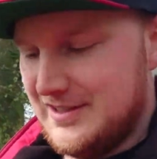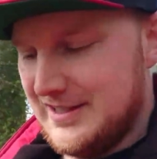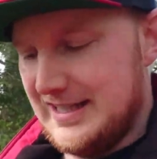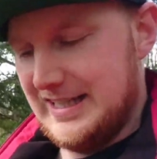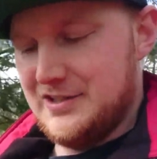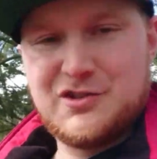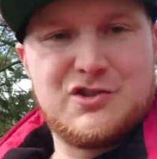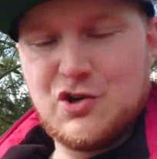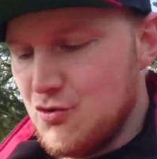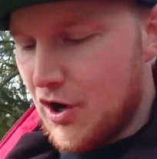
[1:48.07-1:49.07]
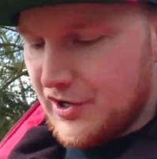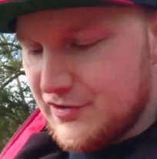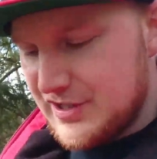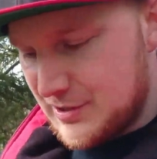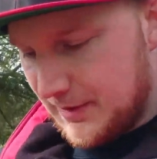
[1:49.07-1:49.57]
on like a
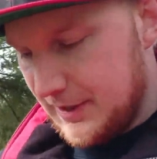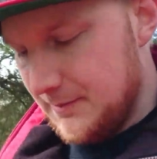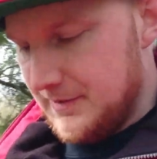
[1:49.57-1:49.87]
200 Swinub?